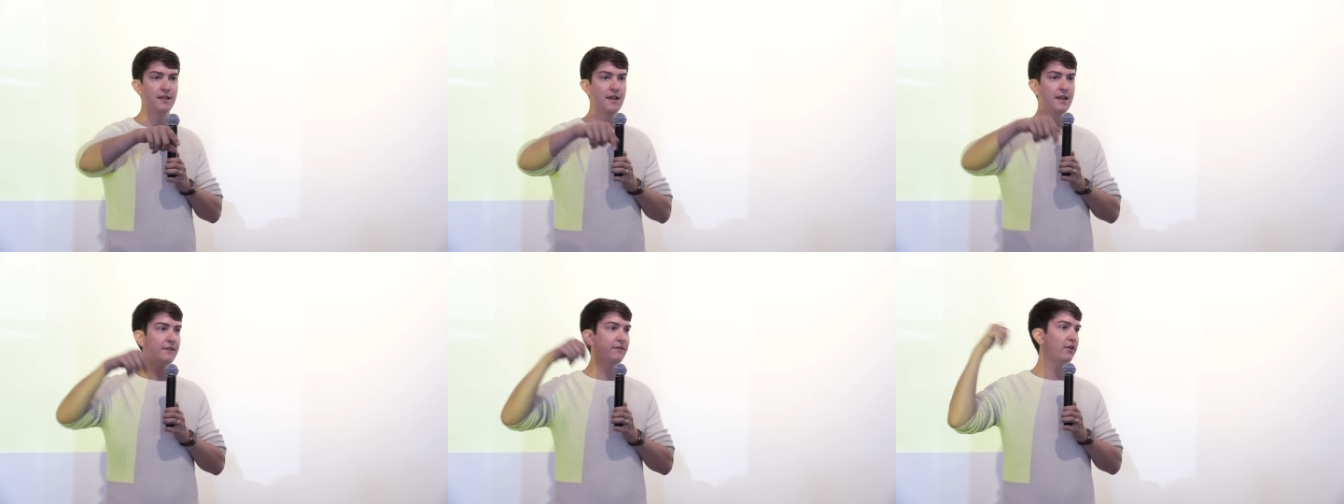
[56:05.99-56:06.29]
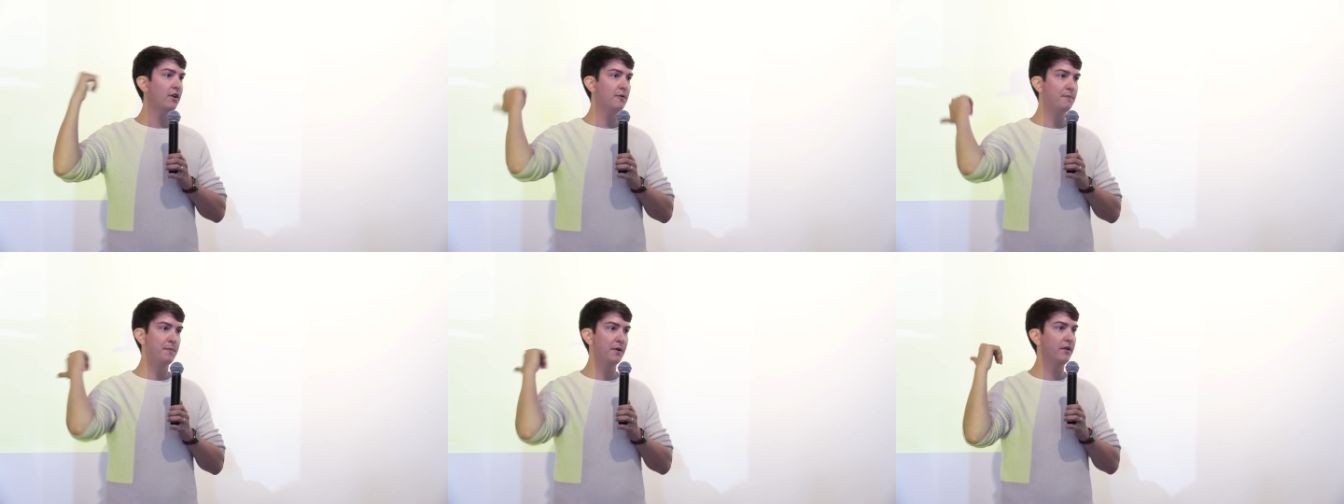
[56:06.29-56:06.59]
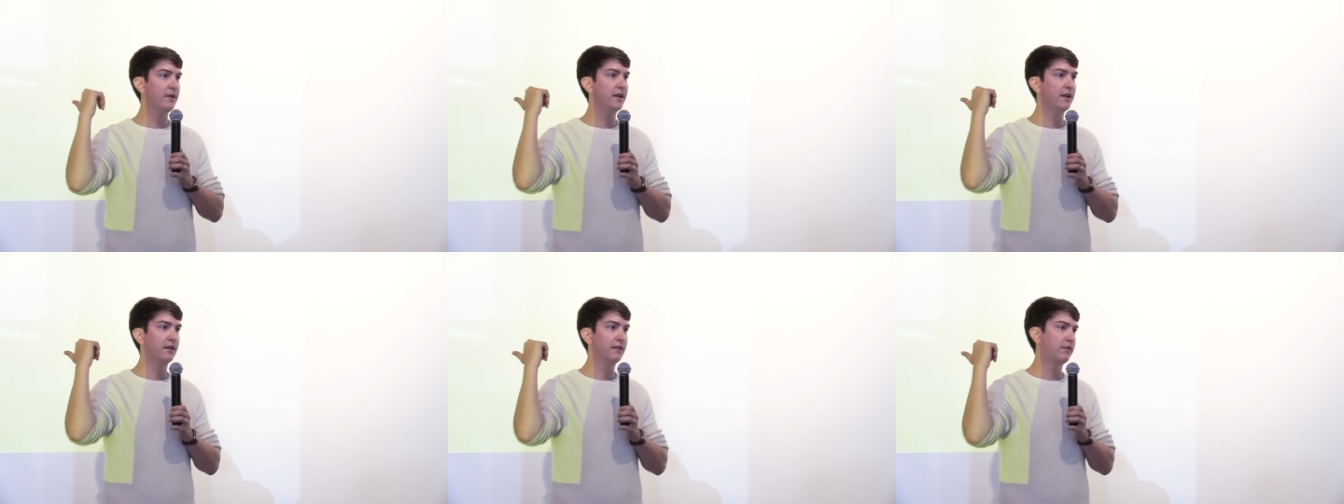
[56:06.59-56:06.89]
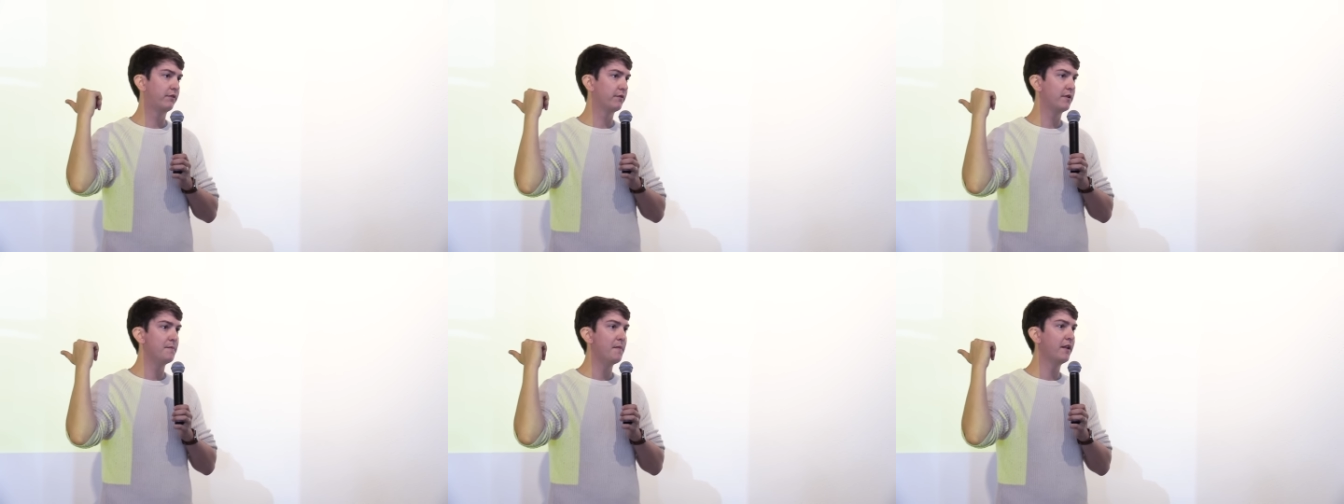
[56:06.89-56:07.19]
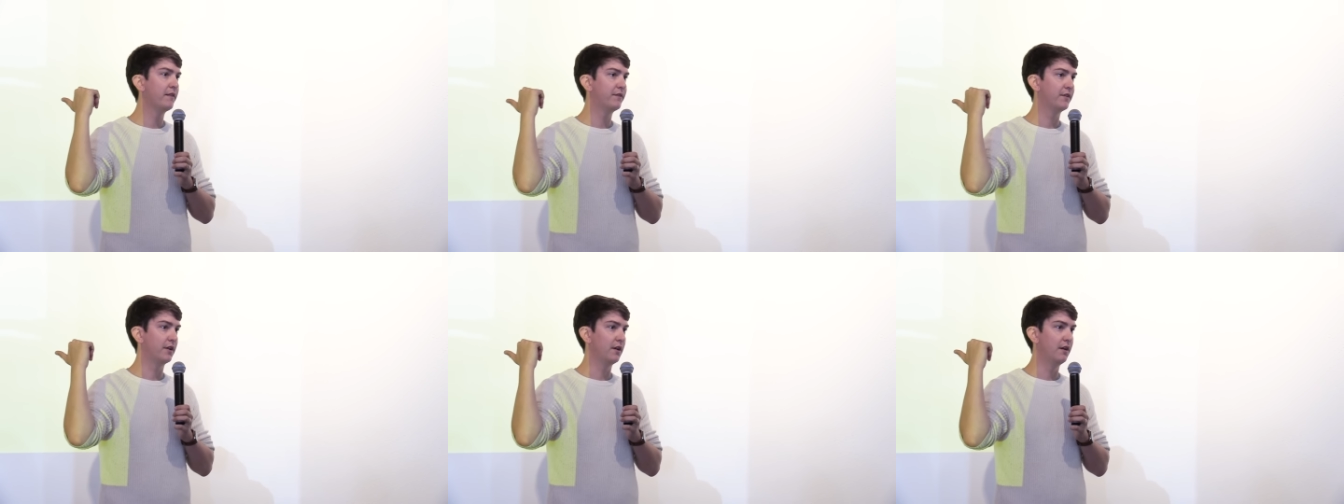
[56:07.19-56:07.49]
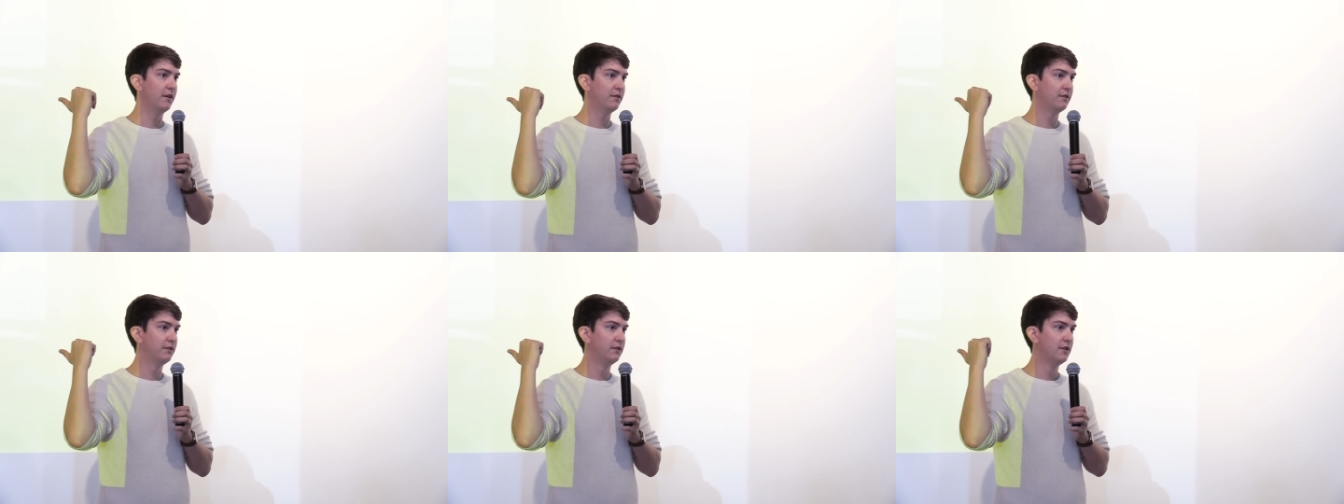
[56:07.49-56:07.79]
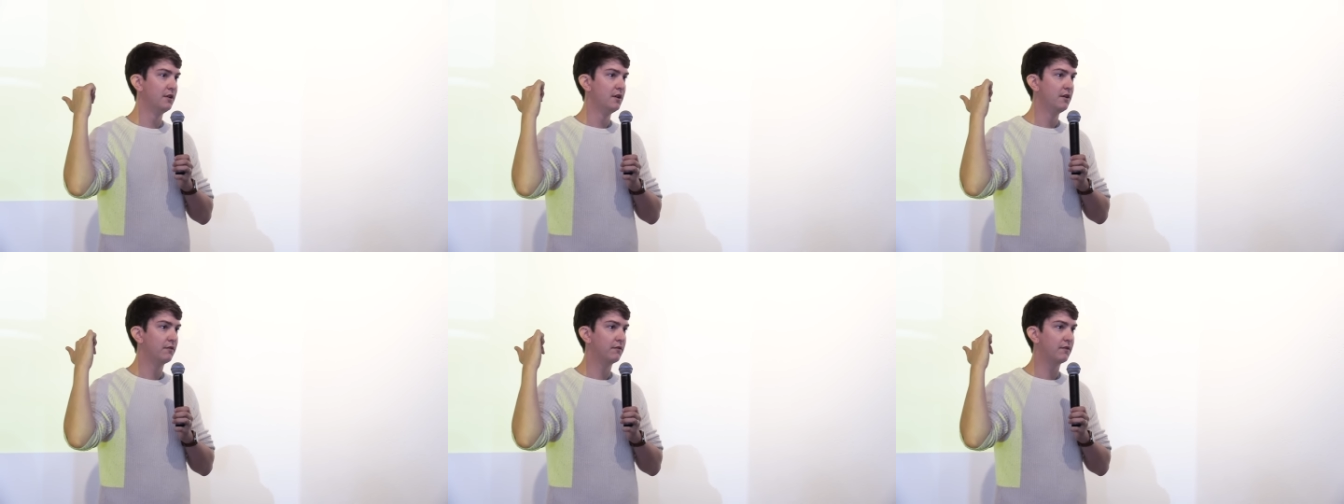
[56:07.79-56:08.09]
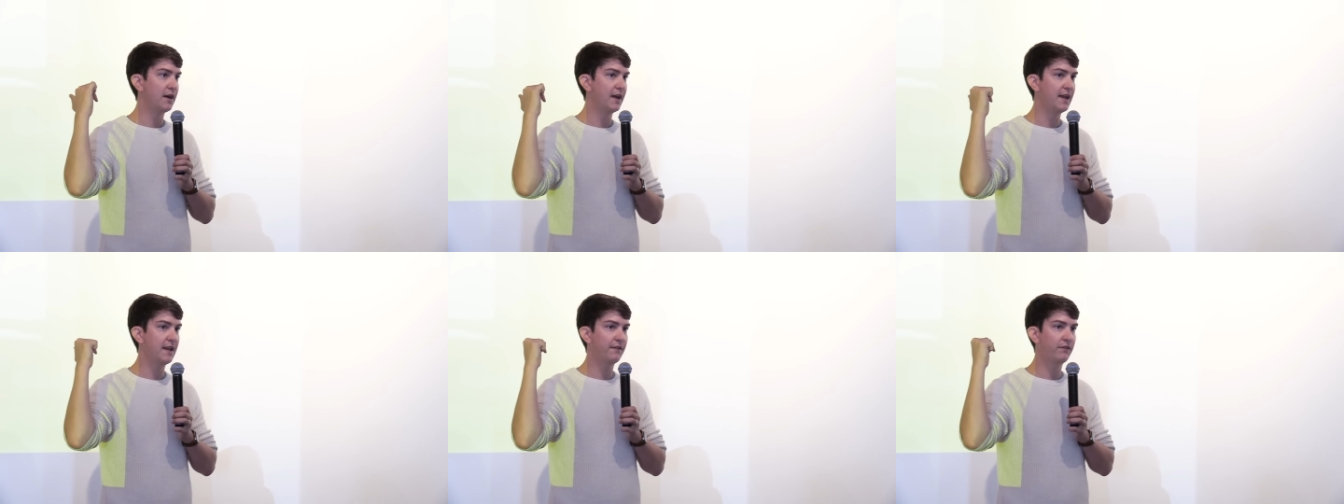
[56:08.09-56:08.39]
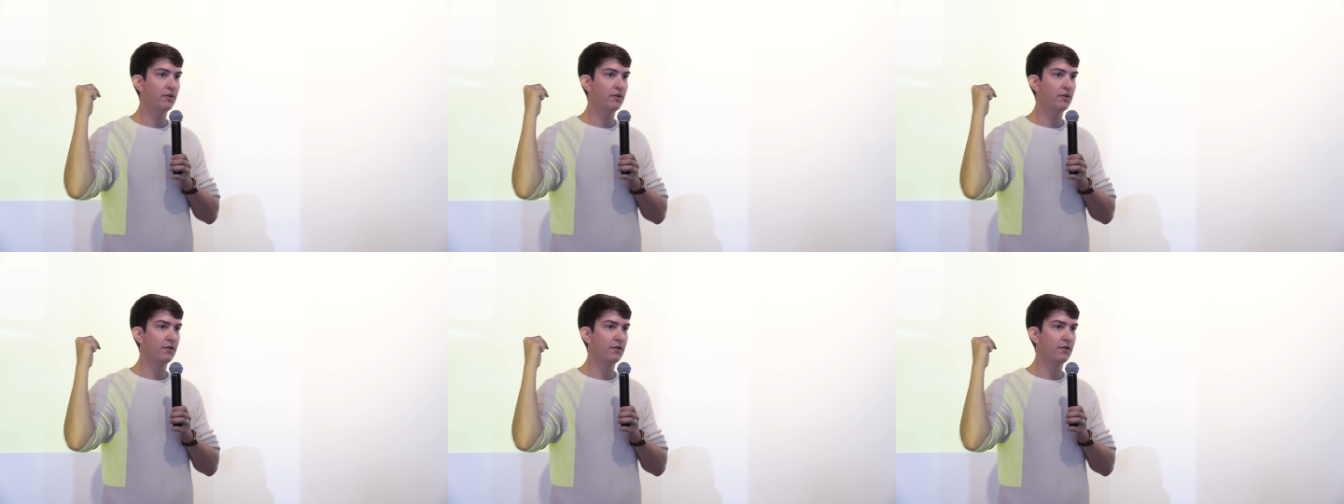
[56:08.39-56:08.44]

they started building 3 months ago, right?